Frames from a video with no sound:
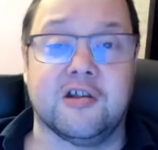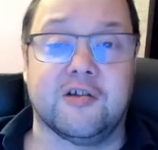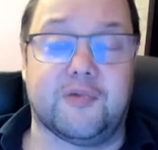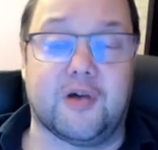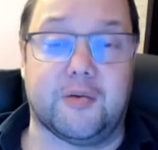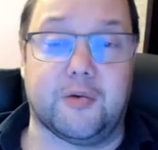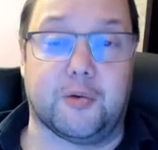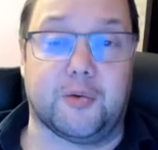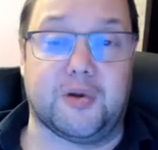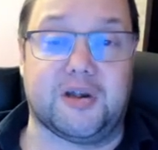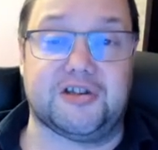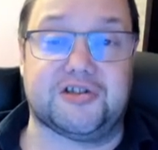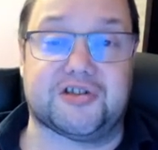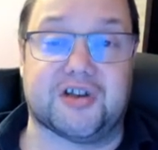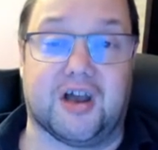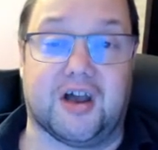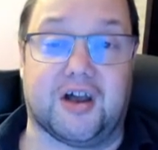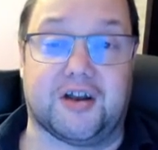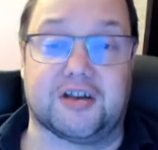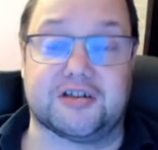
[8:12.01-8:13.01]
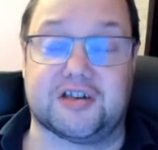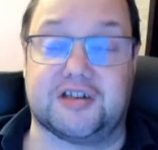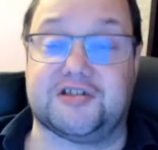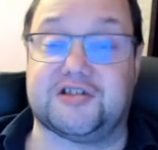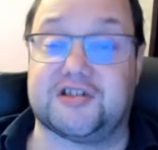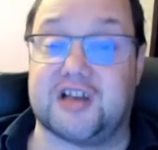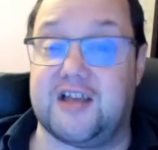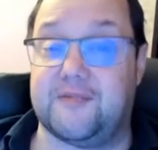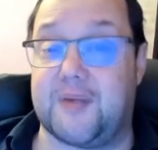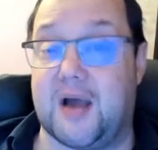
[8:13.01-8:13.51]
for the winter and as i
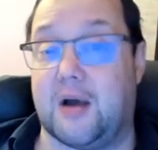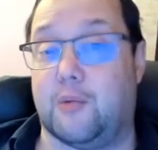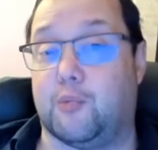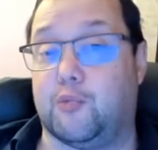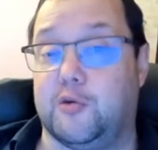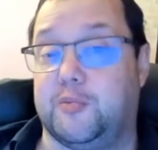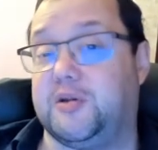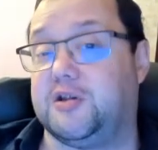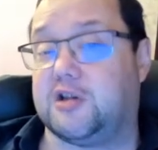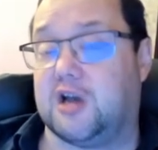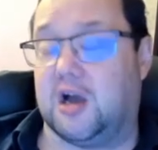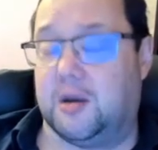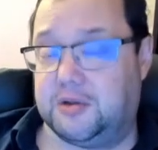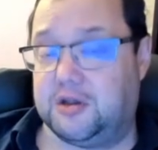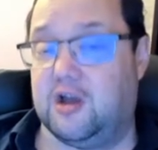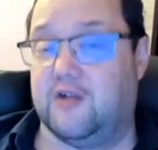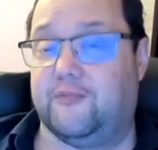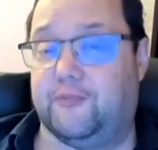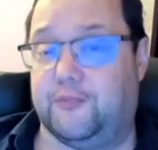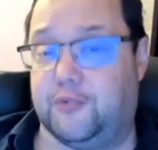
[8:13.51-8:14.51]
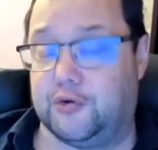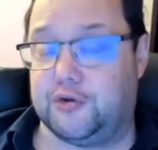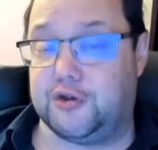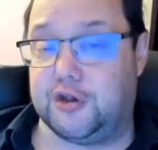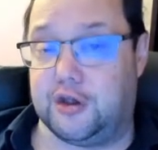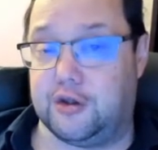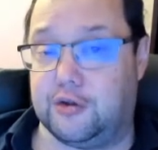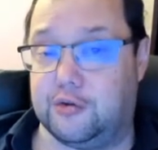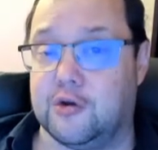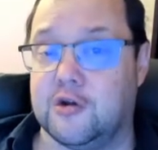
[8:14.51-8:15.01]
say that will be coming up for
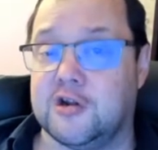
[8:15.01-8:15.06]
you